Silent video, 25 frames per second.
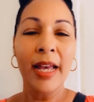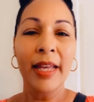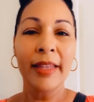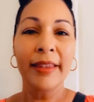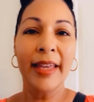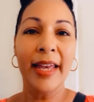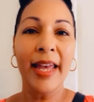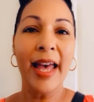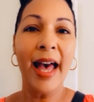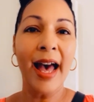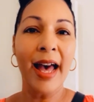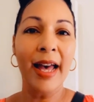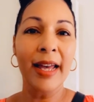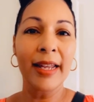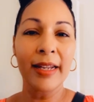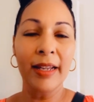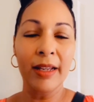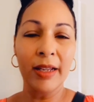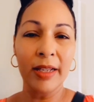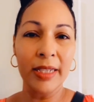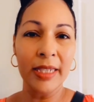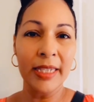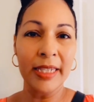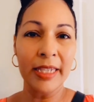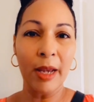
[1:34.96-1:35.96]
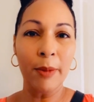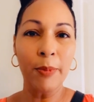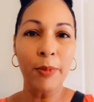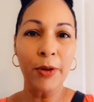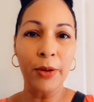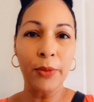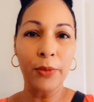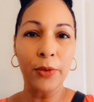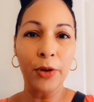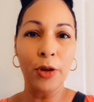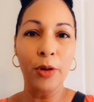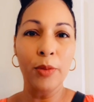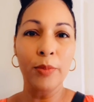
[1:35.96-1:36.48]
that had a
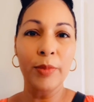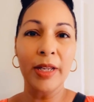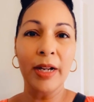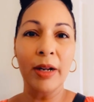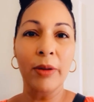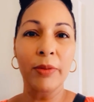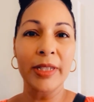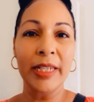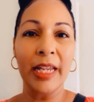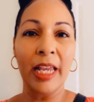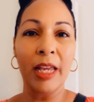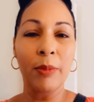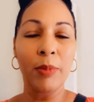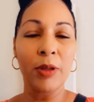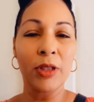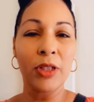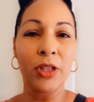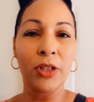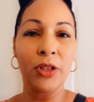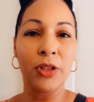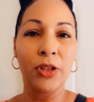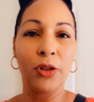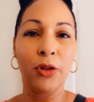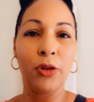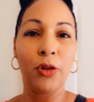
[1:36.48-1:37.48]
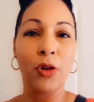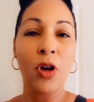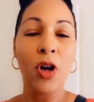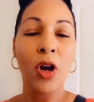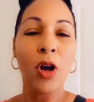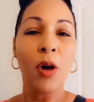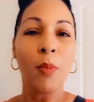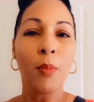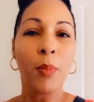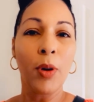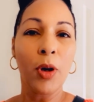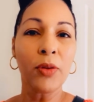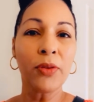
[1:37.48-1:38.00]
separate room that I was able to do
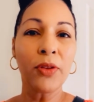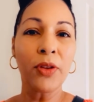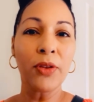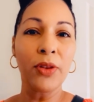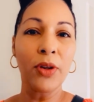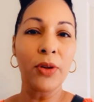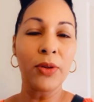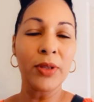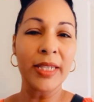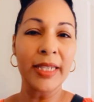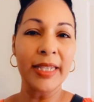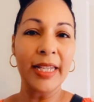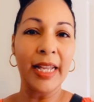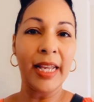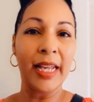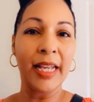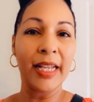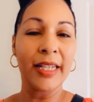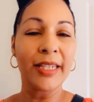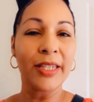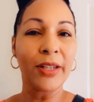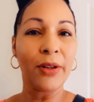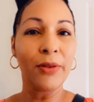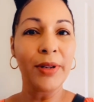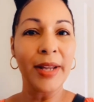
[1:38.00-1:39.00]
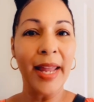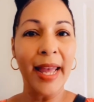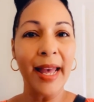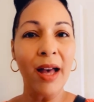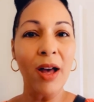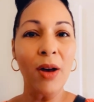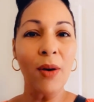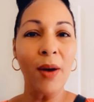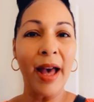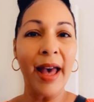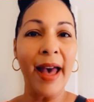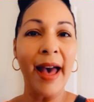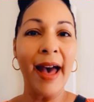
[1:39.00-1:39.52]
both of those things. So
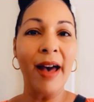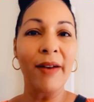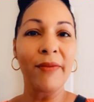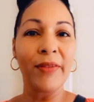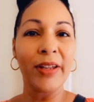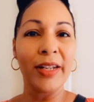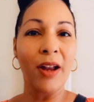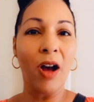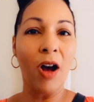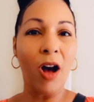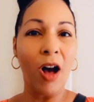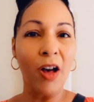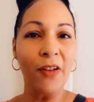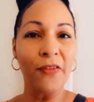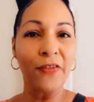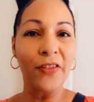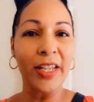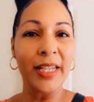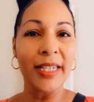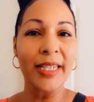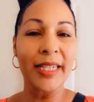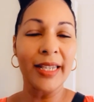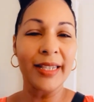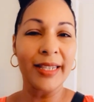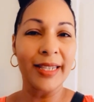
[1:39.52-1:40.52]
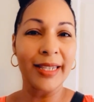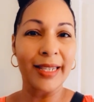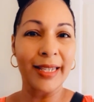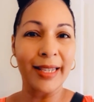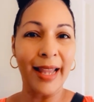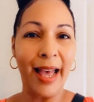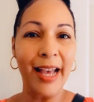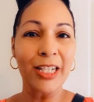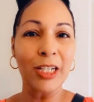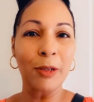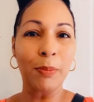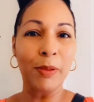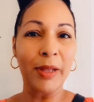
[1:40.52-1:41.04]
now I have an office
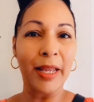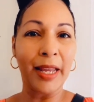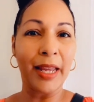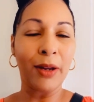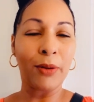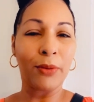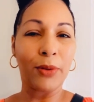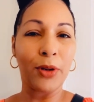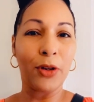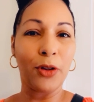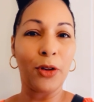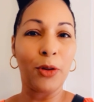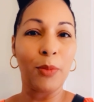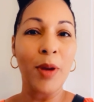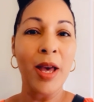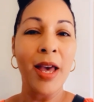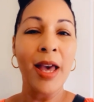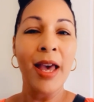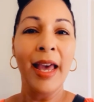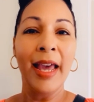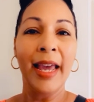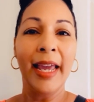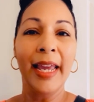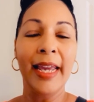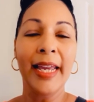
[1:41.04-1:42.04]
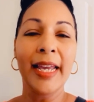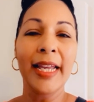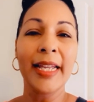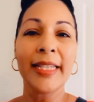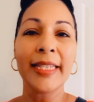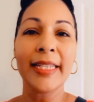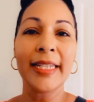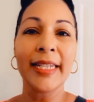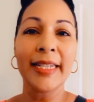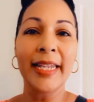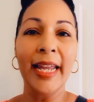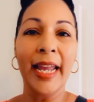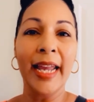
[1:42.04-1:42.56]
slash plant room, and
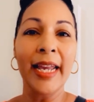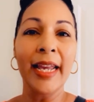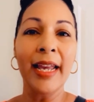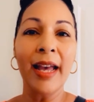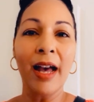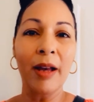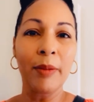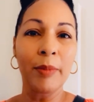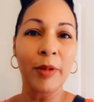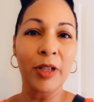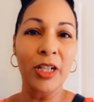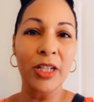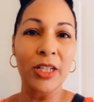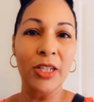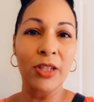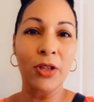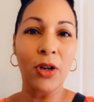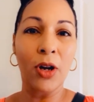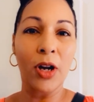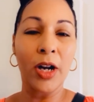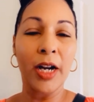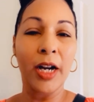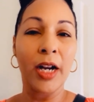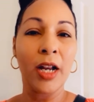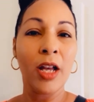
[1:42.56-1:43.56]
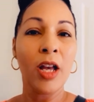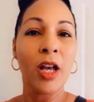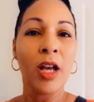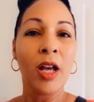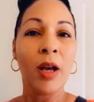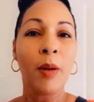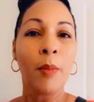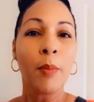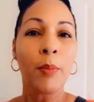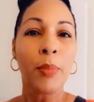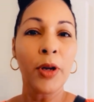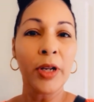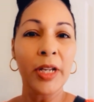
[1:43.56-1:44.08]
today I'm gonna start
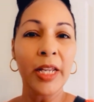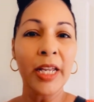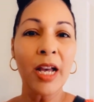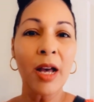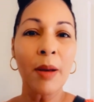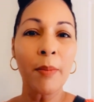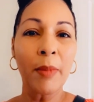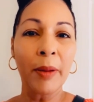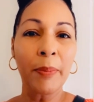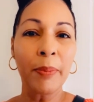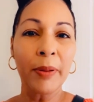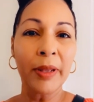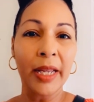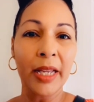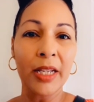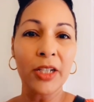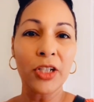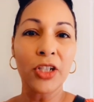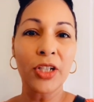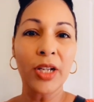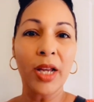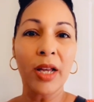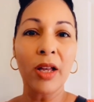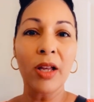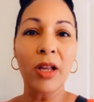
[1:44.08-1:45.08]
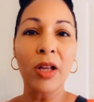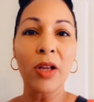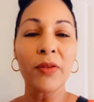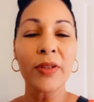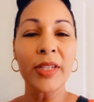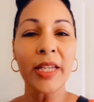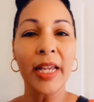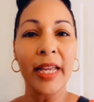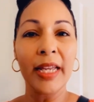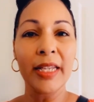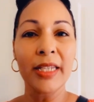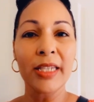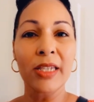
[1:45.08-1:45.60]
putting up my plant shelves
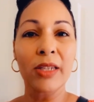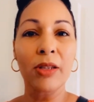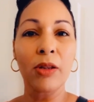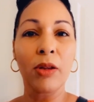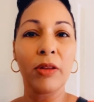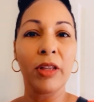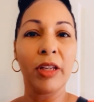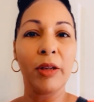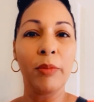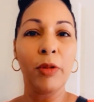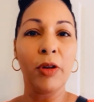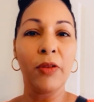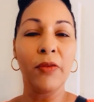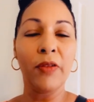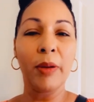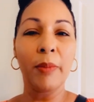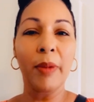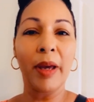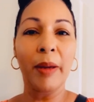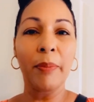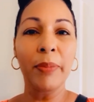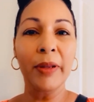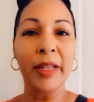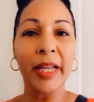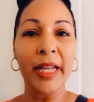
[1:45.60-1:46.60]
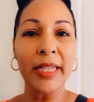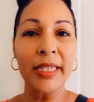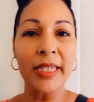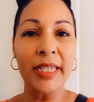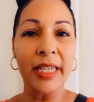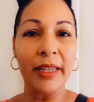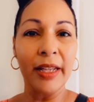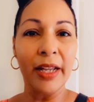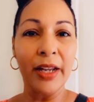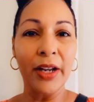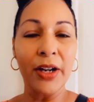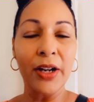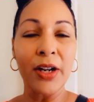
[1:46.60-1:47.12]
and slowly moving my plants in
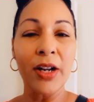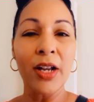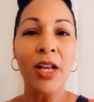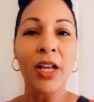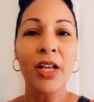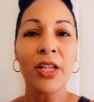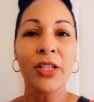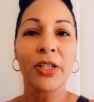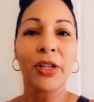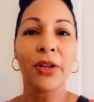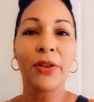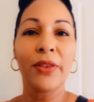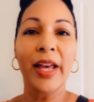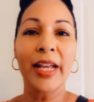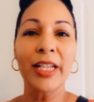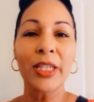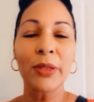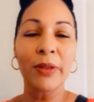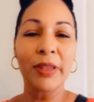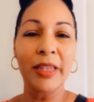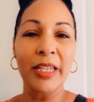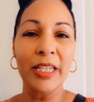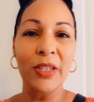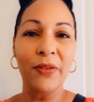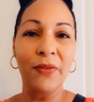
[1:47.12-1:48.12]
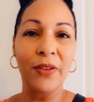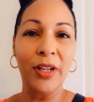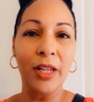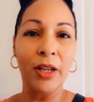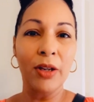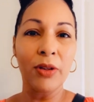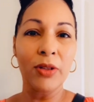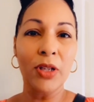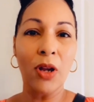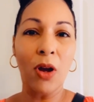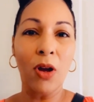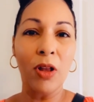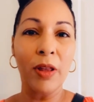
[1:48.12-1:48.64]
there. So that's what this video
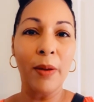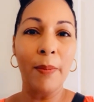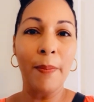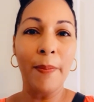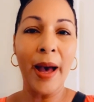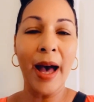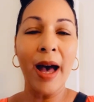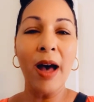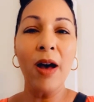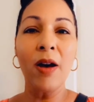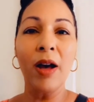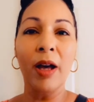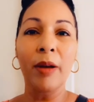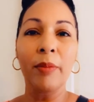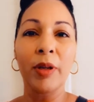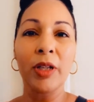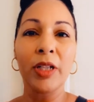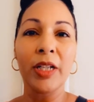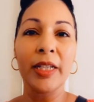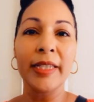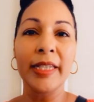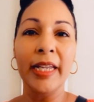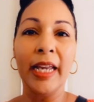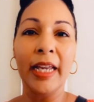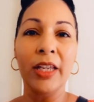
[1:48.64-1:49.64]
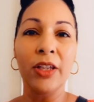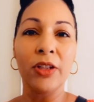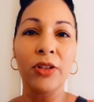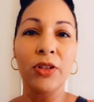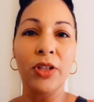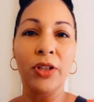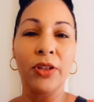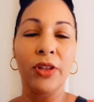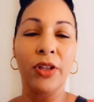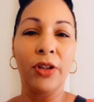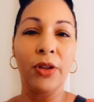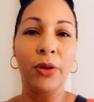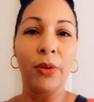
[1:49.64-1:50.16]
is all about. I'm gonna take you
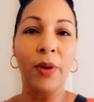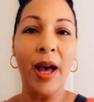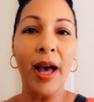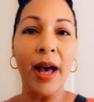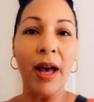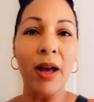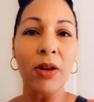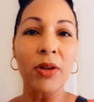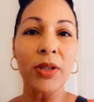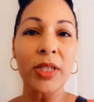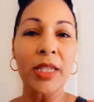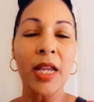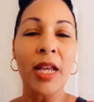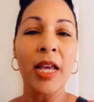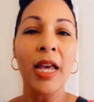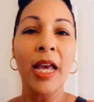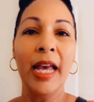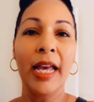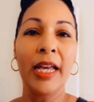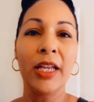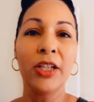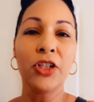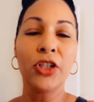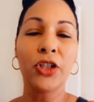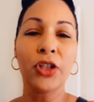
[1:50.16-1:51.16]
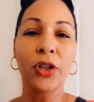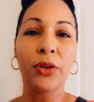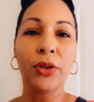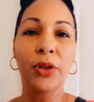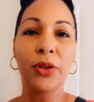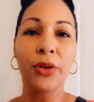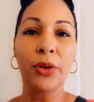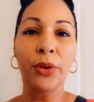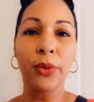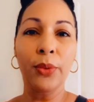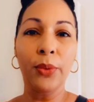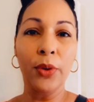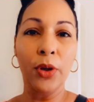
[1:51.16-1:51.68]
to the new house and show you
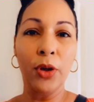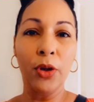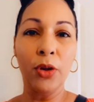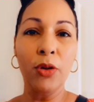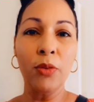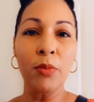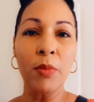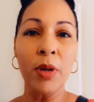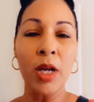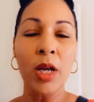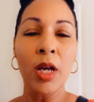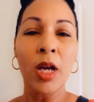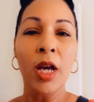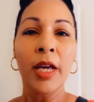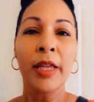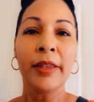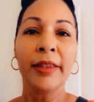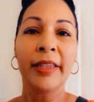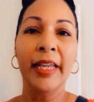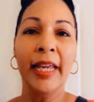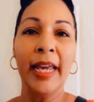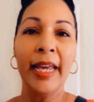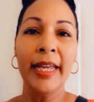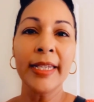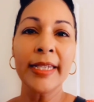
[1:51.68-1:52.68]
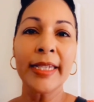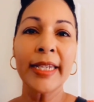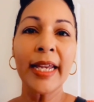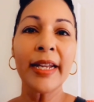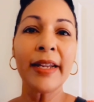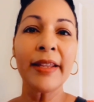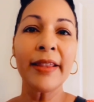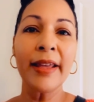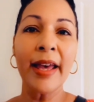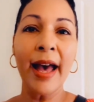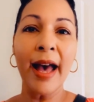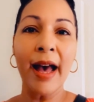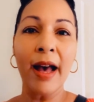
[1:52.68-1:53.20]
the room. The inside of
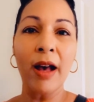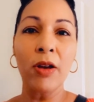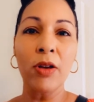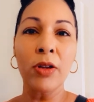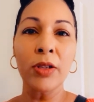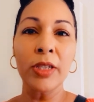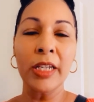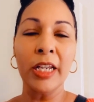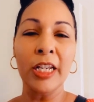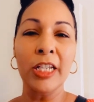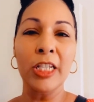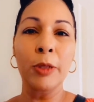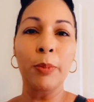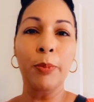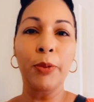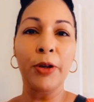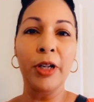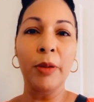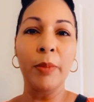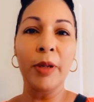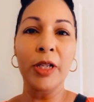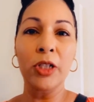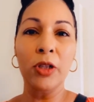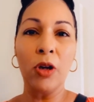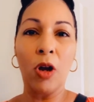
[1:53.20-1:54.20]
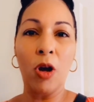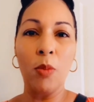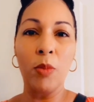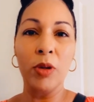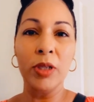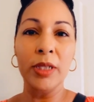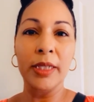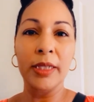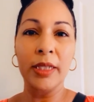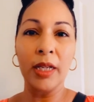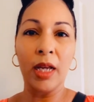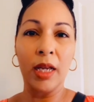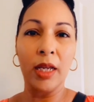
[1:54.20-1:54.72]
the house is pretty much
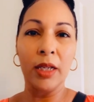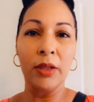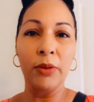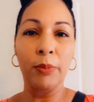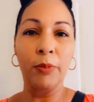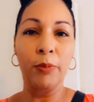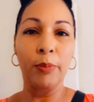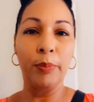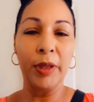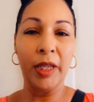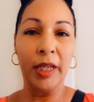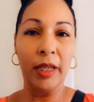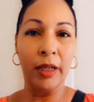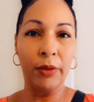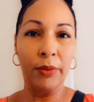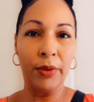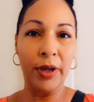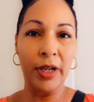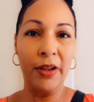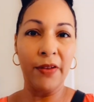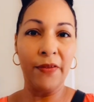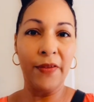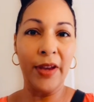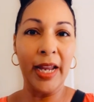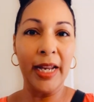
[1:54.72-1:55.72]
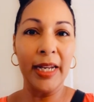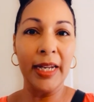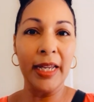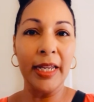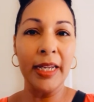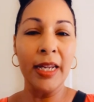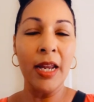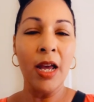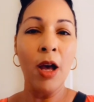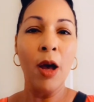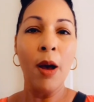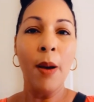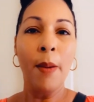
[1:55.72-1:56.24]
almost done being
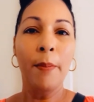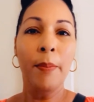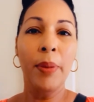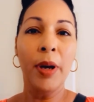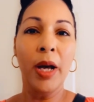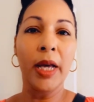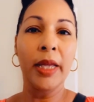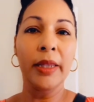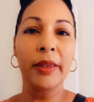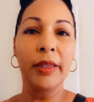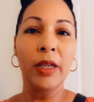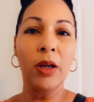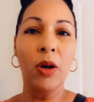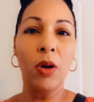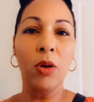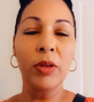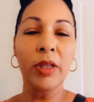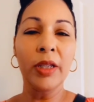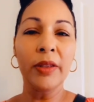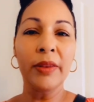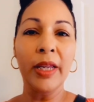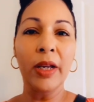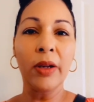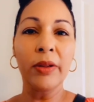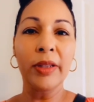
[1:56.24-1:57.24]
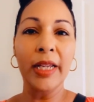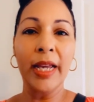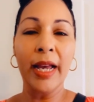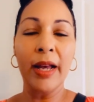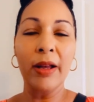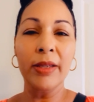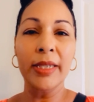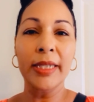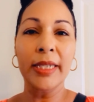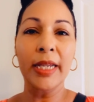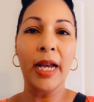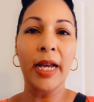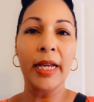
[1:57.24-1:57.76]
renovated, but the only thing on the
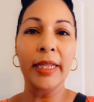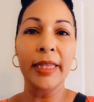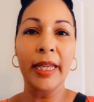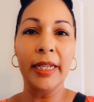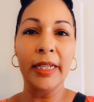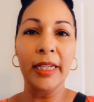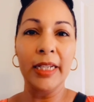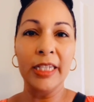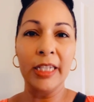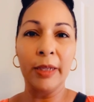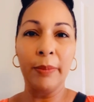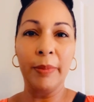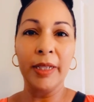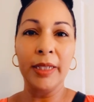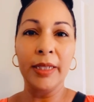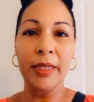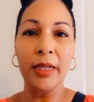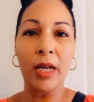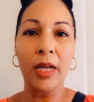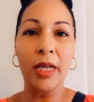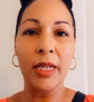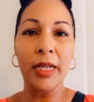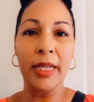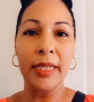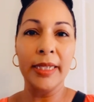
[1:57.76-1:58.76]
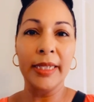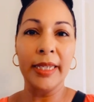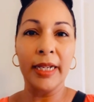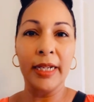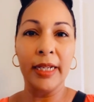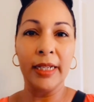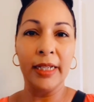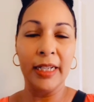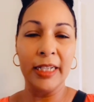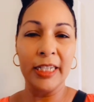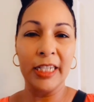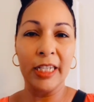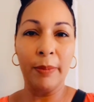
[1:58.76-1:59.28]
outside that needs to be done is that it
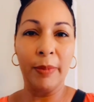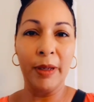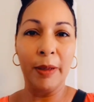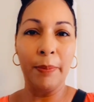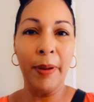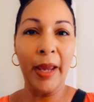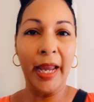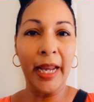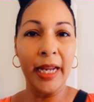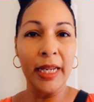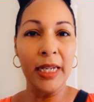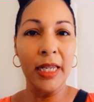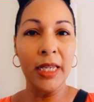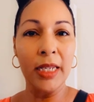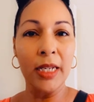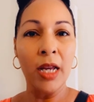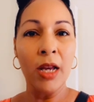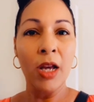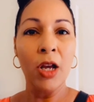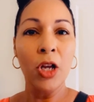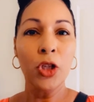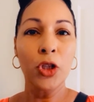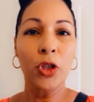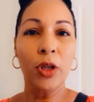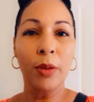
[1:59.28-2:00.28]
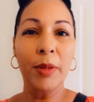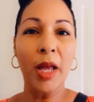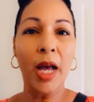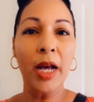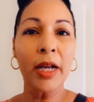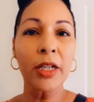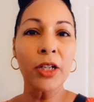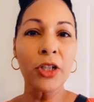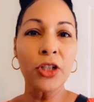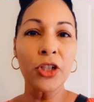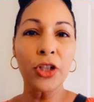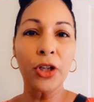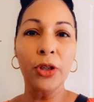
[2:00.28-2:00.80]
needs to be painted. So I'm not
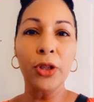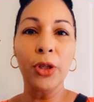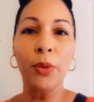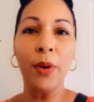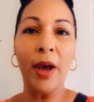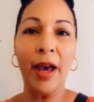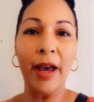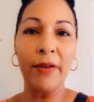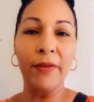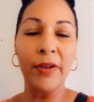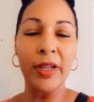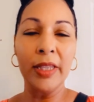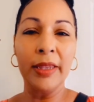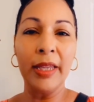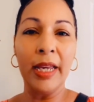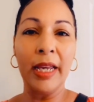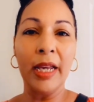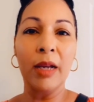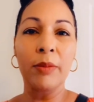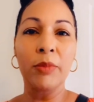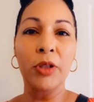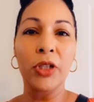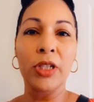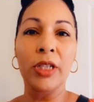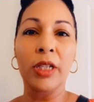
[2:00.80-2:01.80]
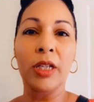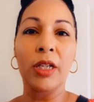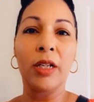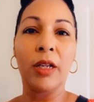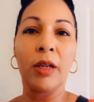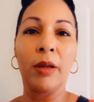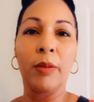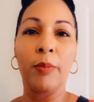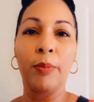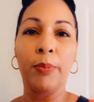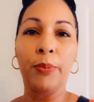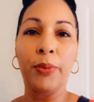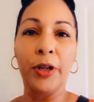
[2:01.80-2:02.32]
gonna show you everything. I'm just
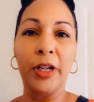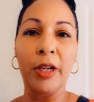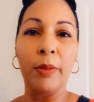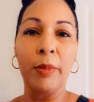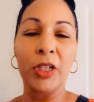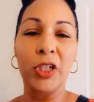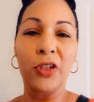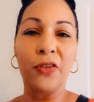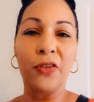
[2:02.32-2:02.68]
gonna pretty much